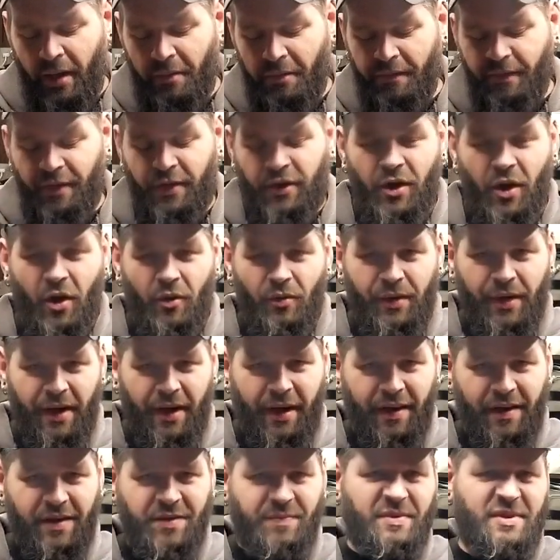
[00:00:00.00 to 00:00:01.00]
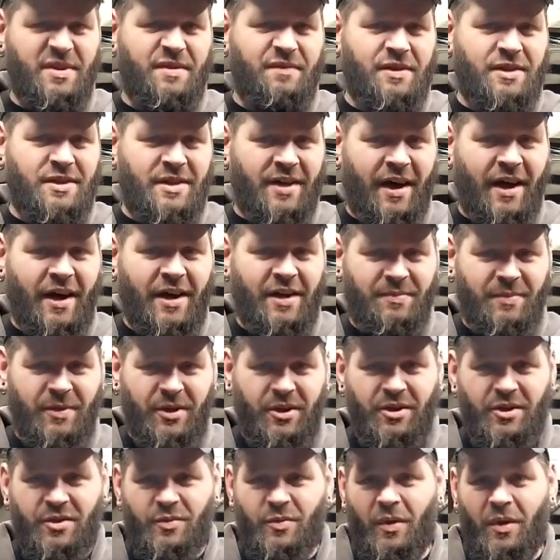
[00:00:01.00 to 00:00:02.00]
If you don't need any specific size, but you
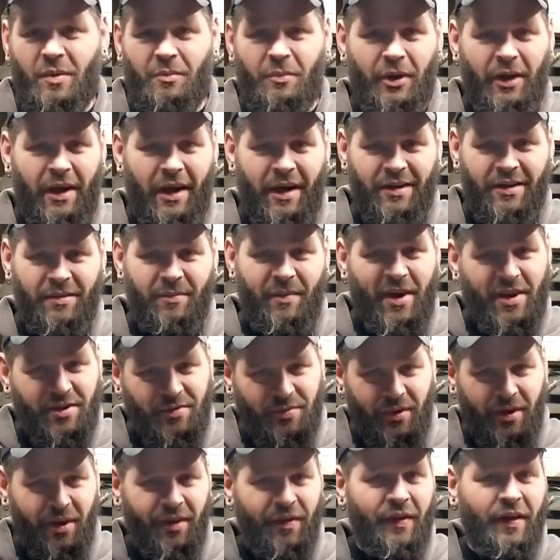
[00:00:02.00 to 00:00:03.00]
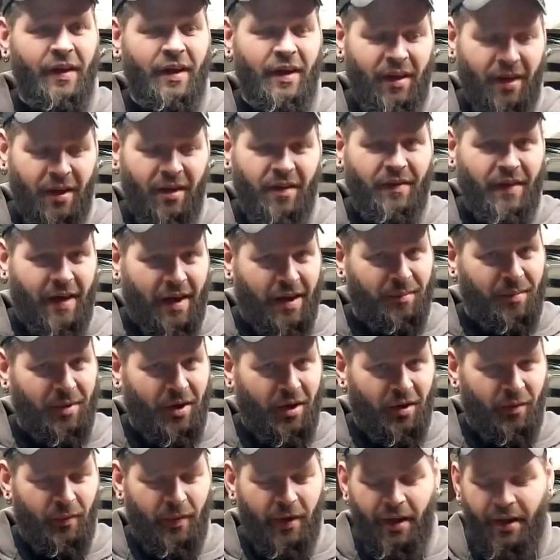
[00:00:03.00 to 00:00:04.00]
just want a block to mess with, that can be a
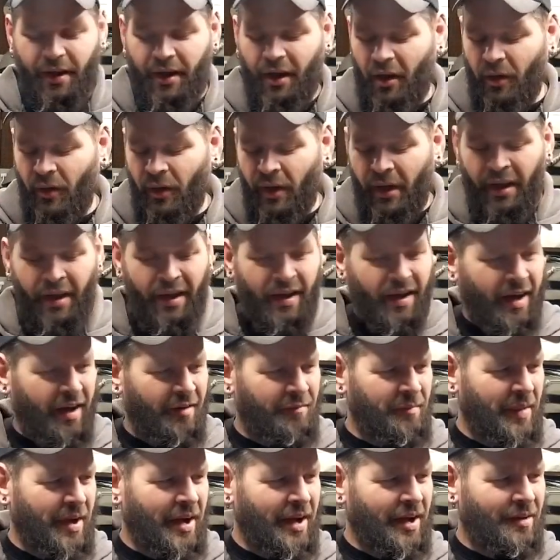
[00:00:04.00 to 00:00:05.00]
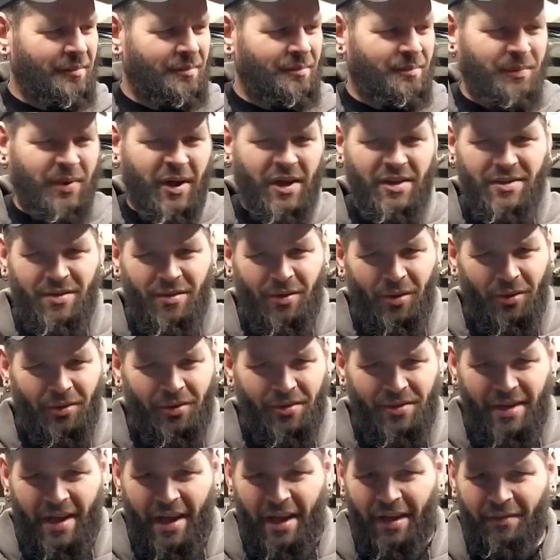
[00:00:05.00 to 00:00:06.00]
good way to go. I've made pencil
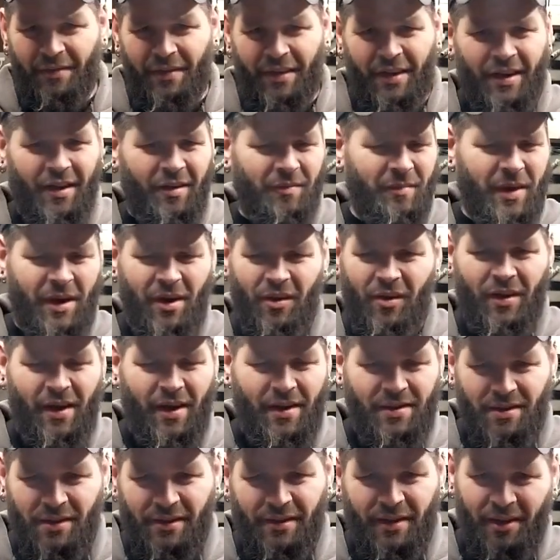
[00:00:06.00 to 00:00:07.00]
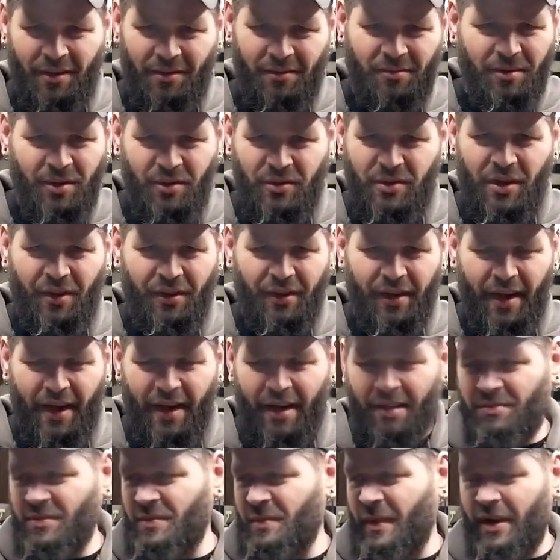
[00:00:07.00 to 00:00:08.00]
holders out of it. I've made all kinds of little utility
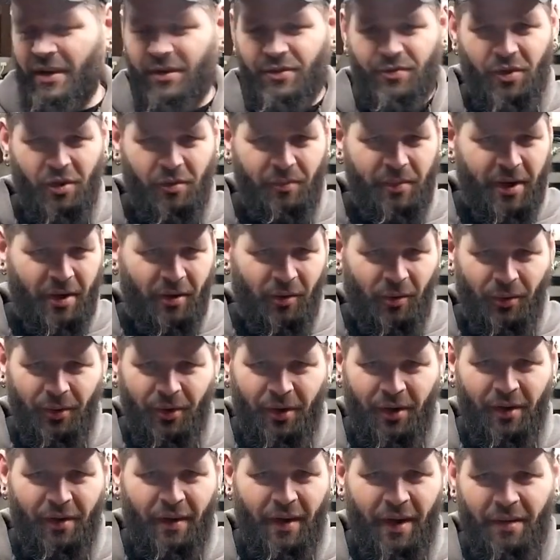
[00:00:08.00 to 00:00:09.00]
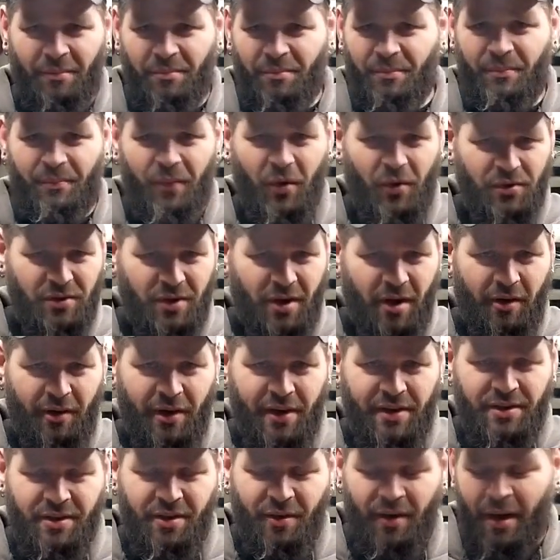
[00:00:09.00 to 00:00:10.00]
items. I made a drill bit holder that I posted on our
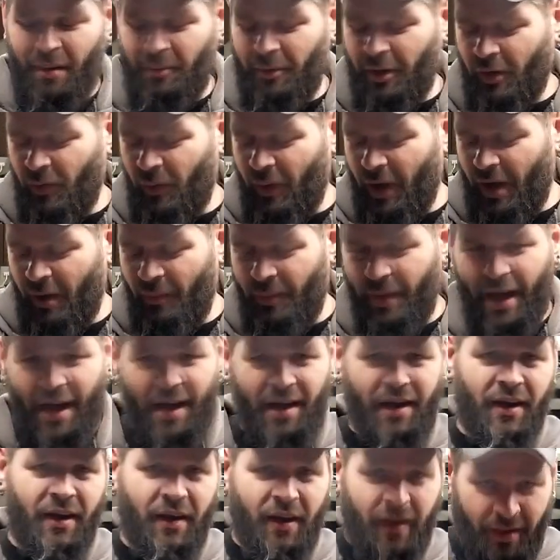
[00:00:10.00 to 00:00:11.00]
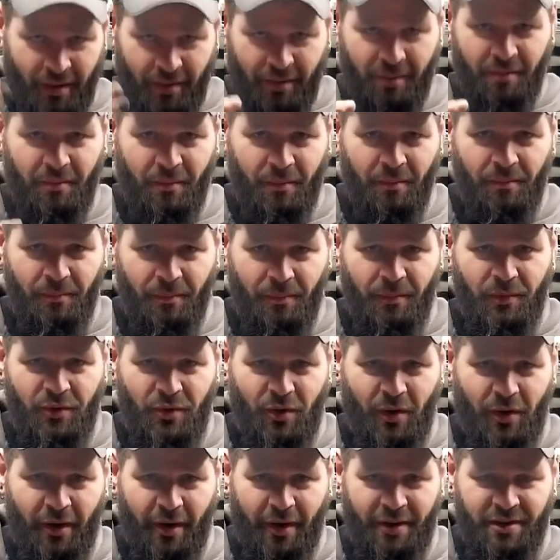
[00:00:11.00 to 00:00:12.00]
Instagram a little while back.
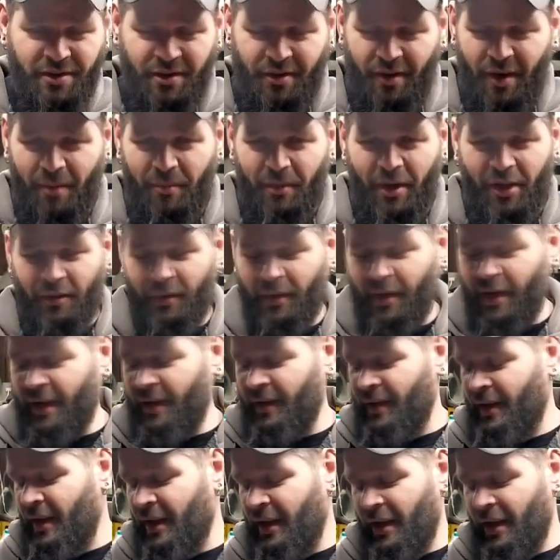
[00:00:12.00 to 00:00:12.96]
Join our Instagram, by the way.